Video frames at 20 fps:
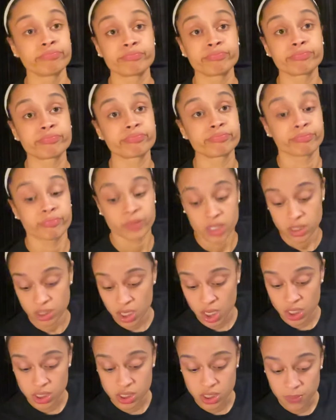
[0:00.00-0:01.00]
mm,
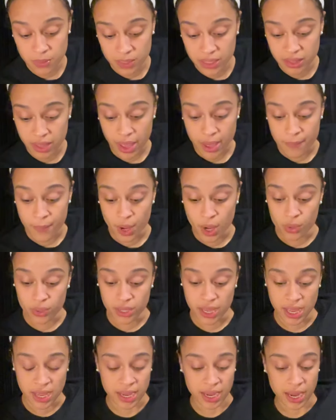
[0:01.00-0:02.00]
sucks to be them,
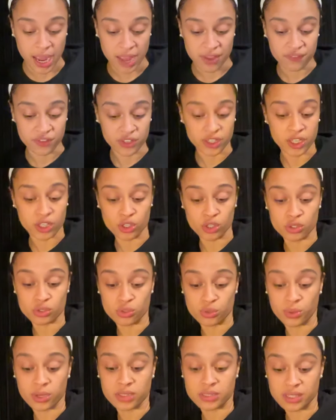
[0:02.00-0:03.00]
okay? I feel like you're
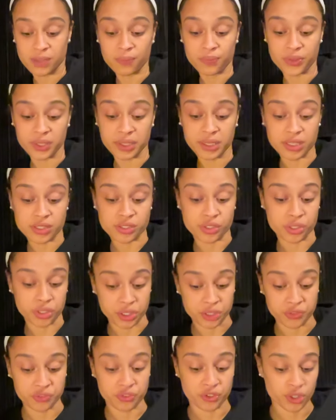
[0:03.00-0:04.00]
doing something that's
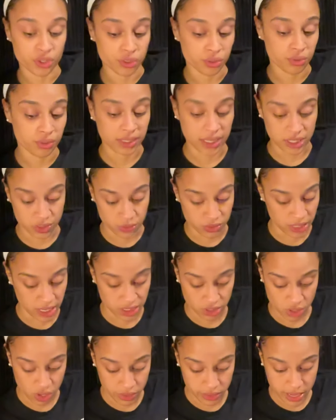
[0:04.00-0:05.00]
good for you and that's
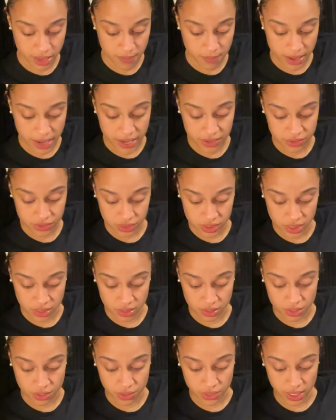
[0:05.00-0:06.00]
that's all that matters
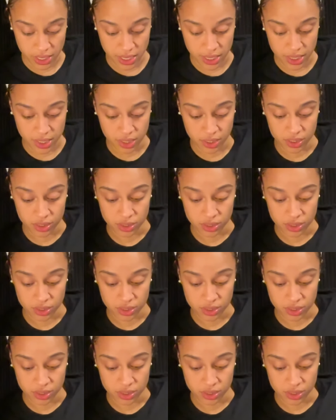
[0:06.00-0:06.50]
here, okay?